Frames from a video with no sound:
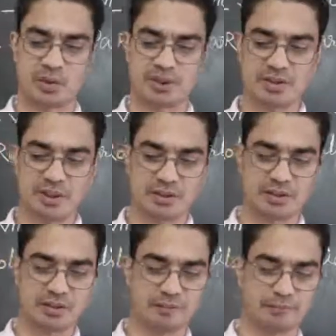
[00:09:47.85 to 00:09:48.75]
What is the
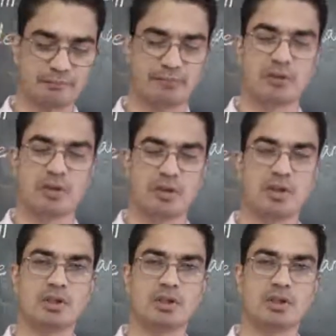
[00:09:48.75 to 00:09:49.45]
answer?